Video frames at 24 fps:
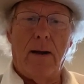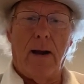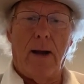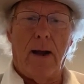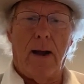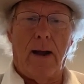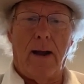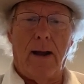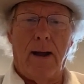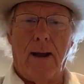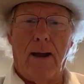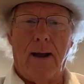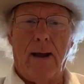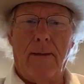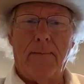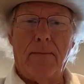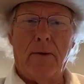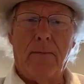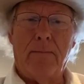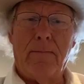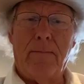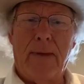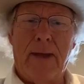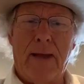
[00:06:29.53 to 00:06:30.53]
I'm a
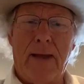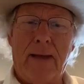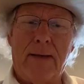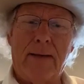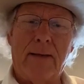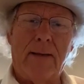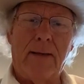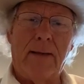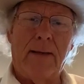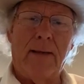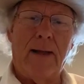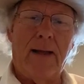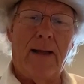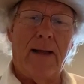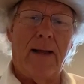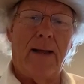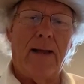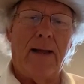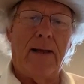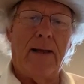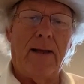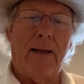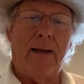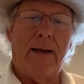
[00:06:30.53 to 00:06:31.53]
man
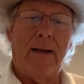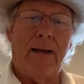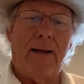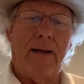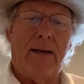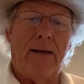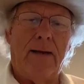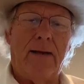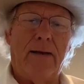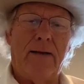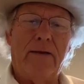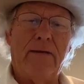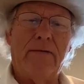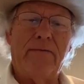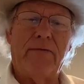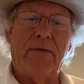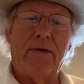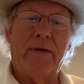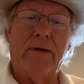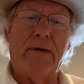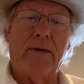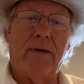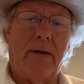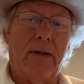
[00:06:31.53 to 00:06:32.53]
alive
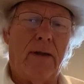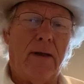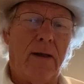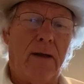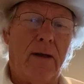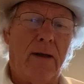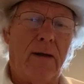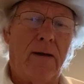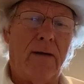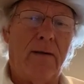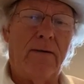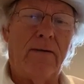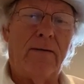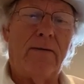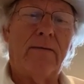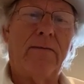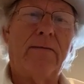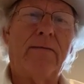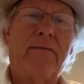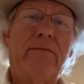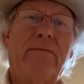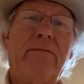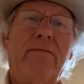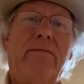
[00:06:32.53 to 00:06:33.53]
in love
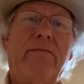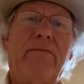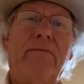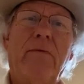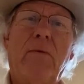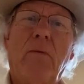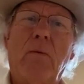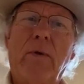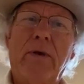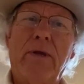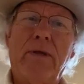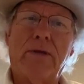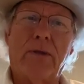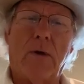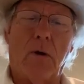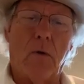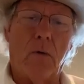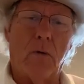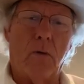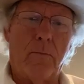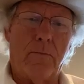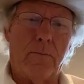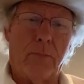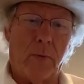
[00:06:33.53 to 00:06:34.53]
with
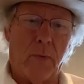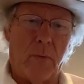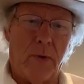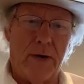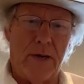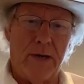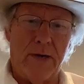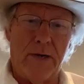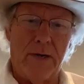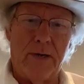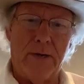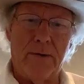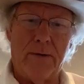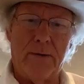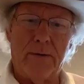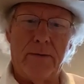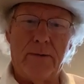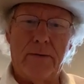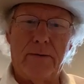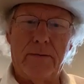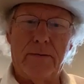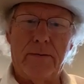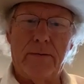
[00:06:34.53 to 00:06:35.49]
hope renewed.